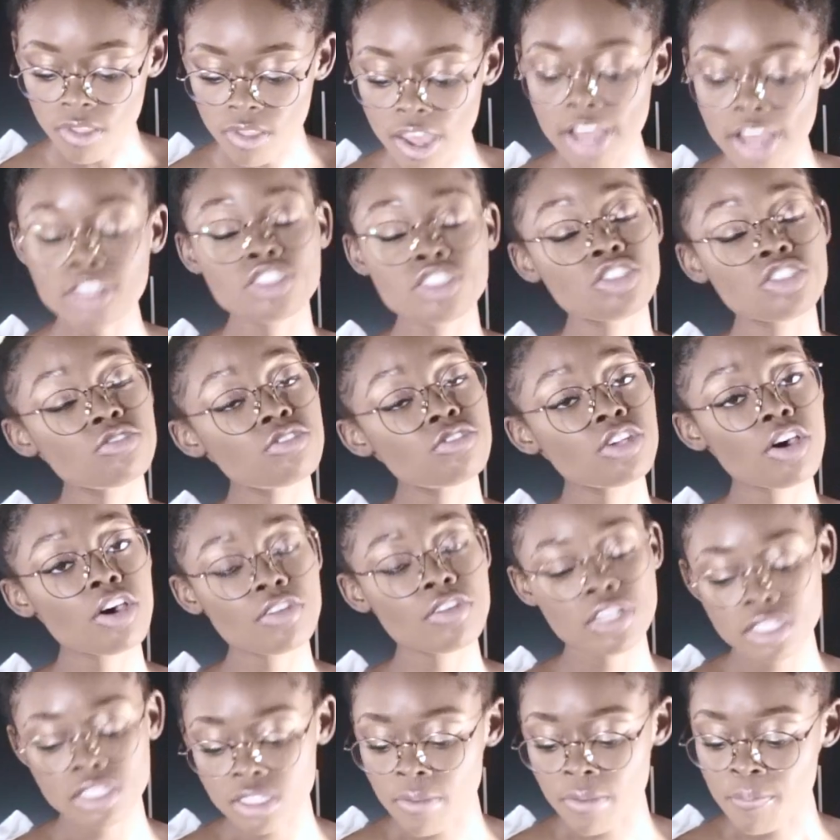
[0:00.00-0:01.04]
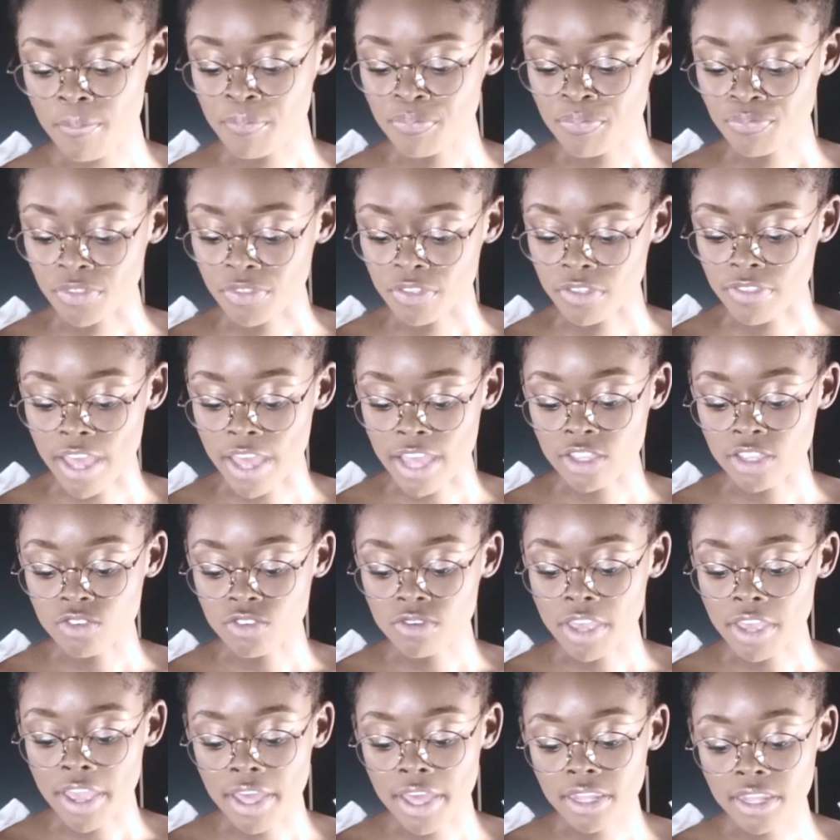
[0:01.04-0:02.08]
I do notice that you
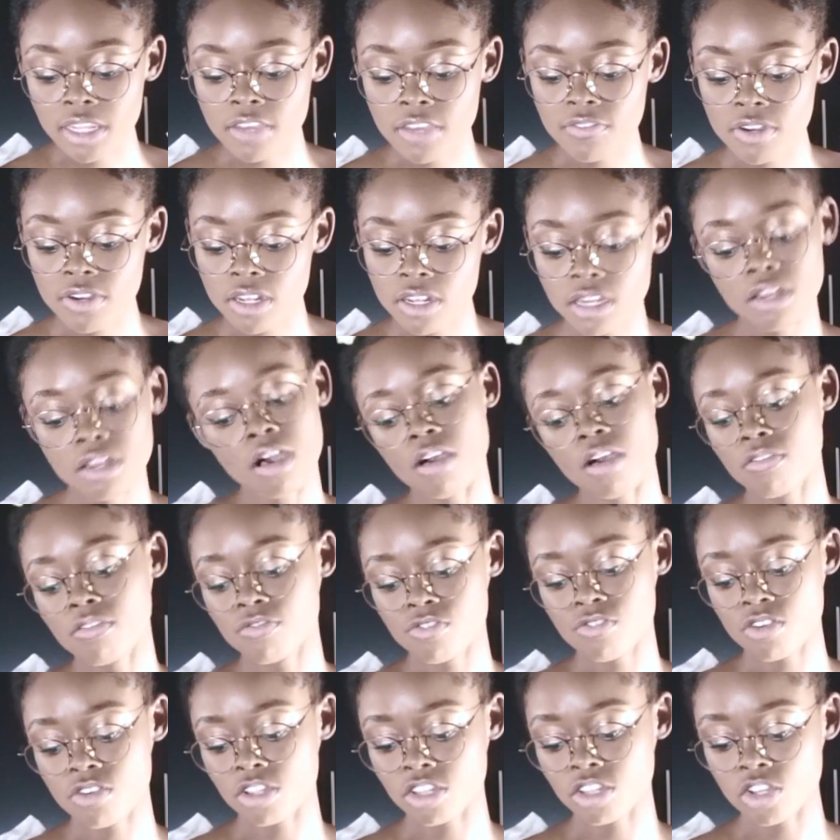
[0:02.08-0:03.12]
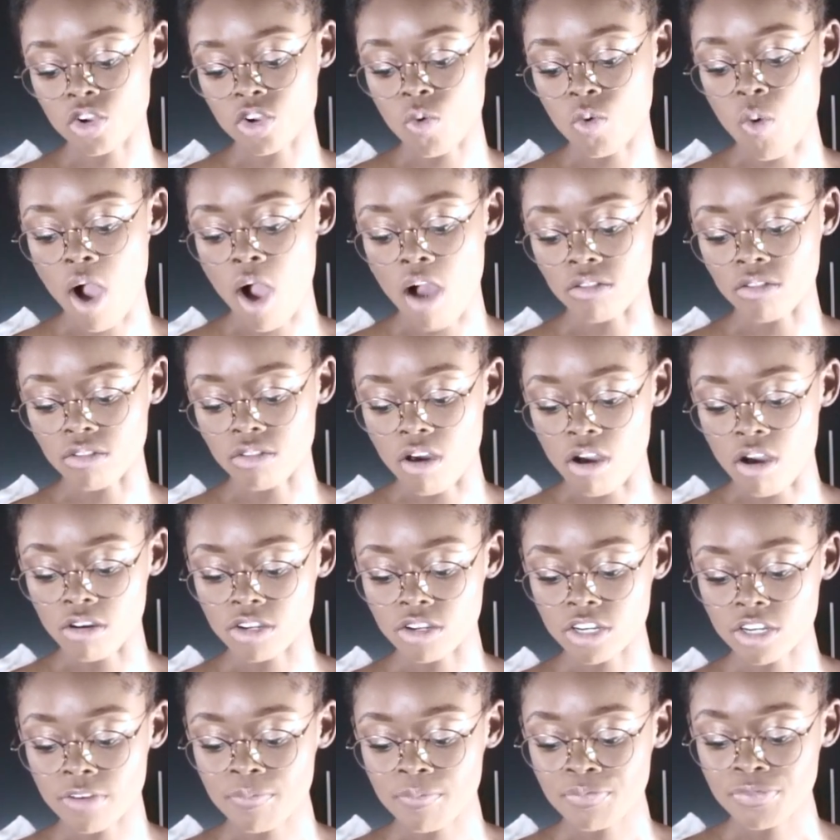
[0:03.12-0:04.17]
can leave it in for a little while
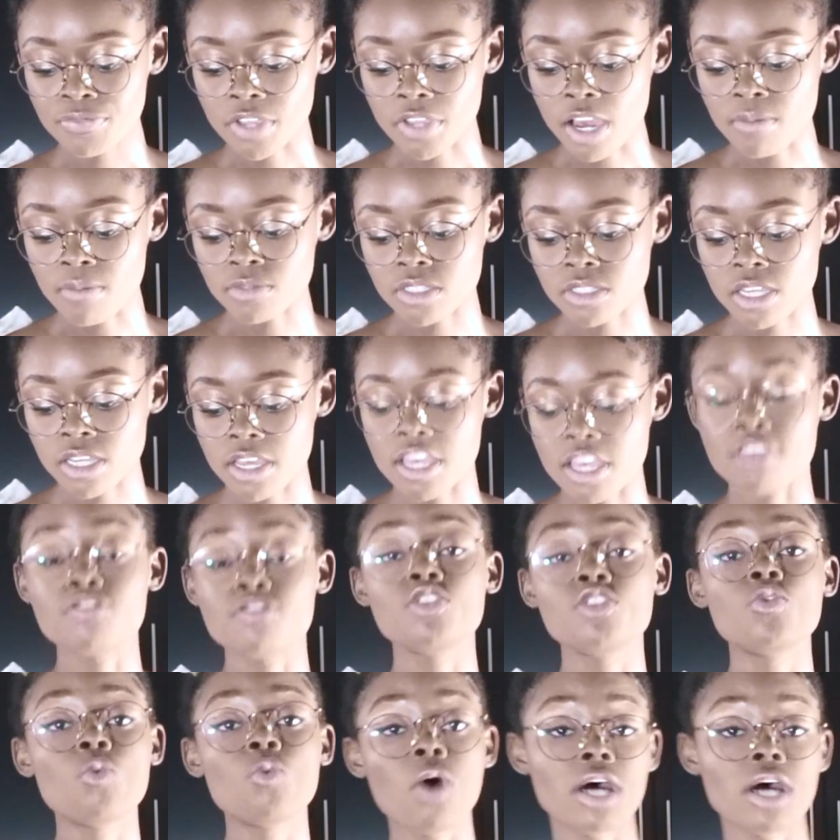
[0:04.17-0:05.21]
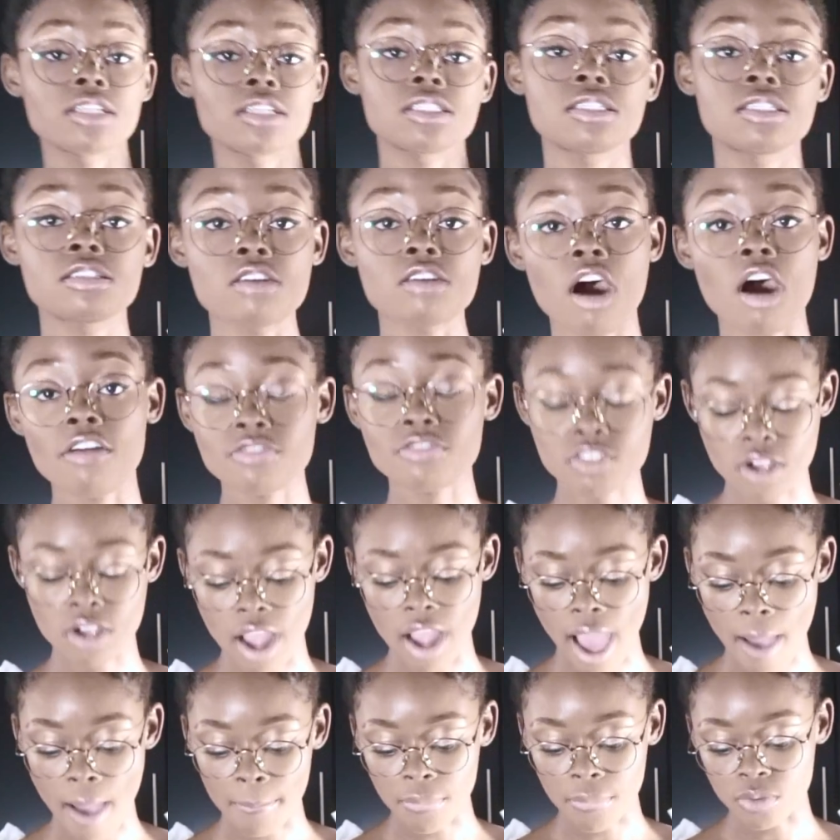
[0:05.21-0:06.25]
longer if you want softer
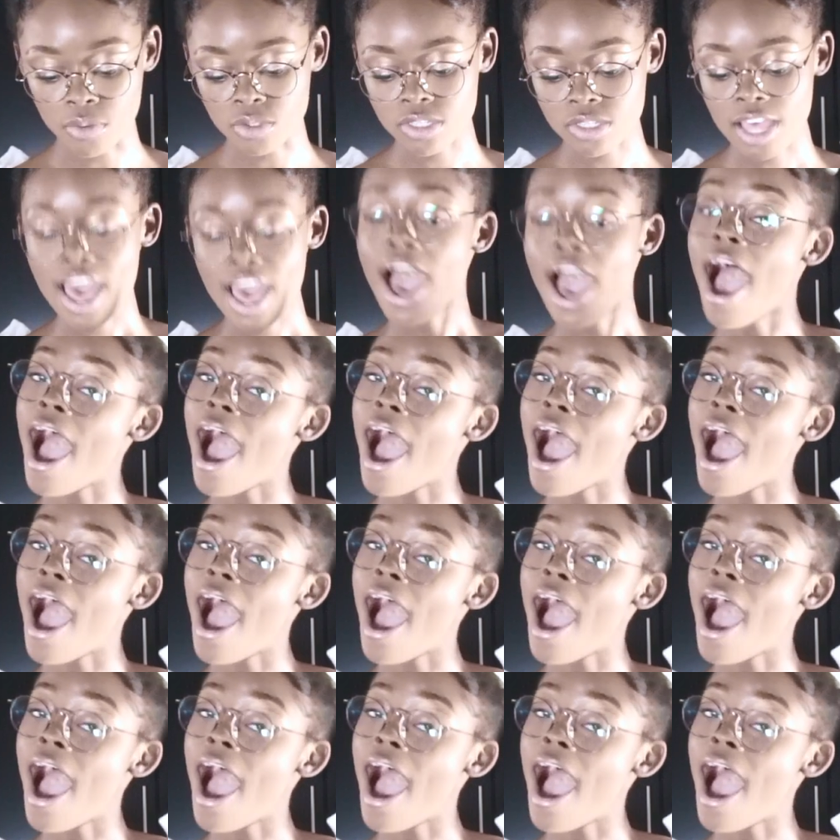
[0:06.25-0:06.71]
apples.